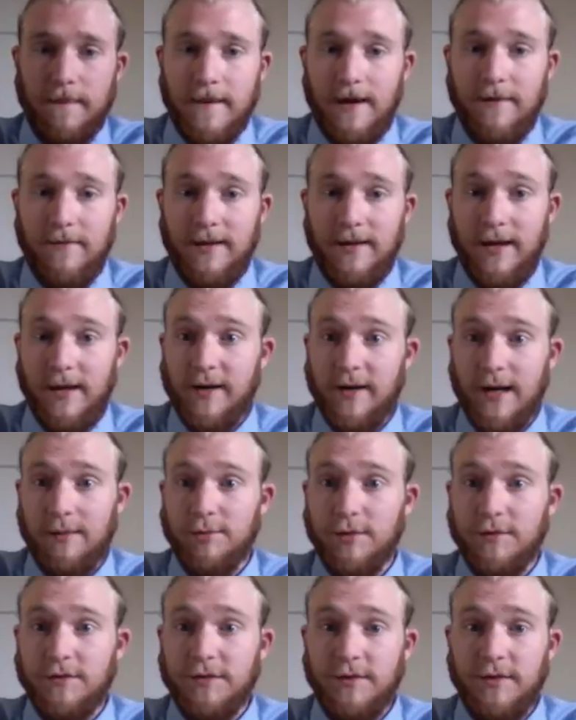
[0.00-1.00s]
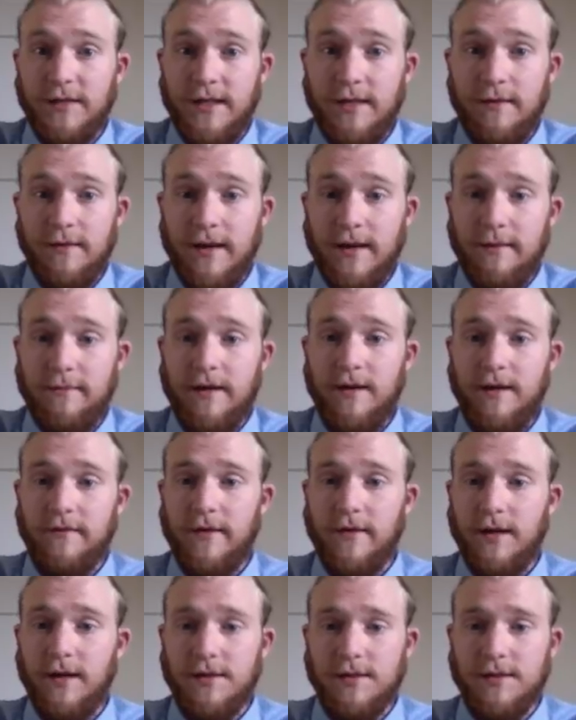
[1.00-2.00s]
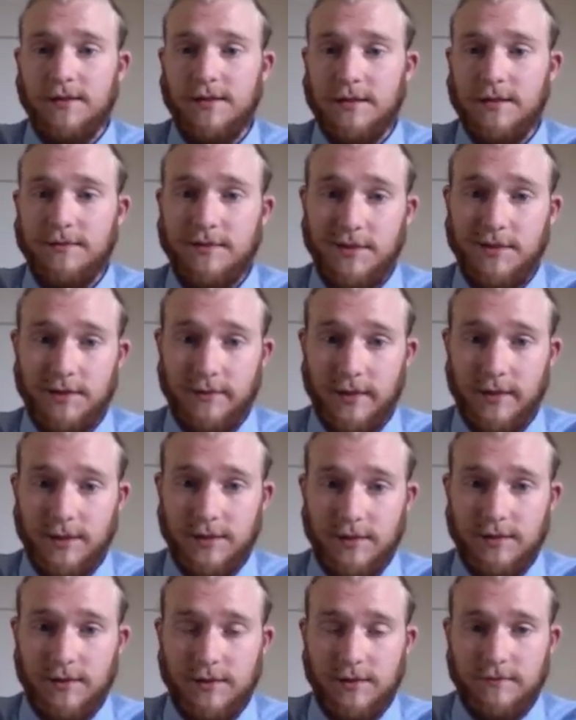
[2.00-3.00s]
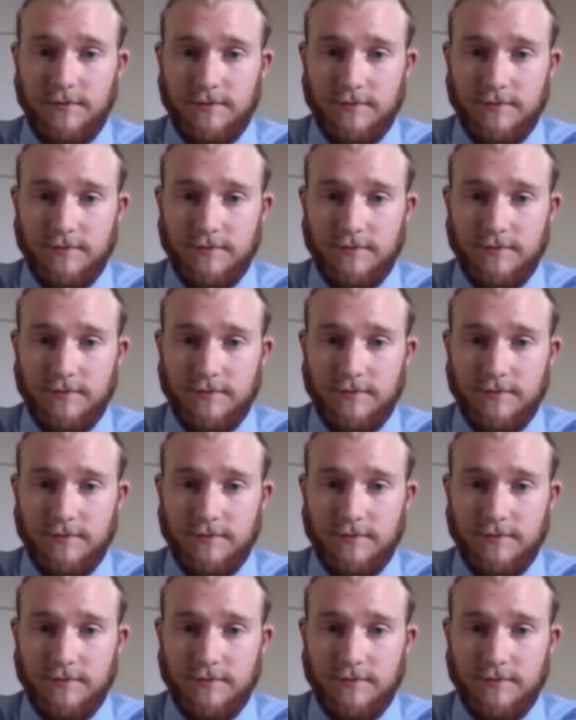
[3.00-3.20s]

having a crack-proof screen may benefit us in some situations.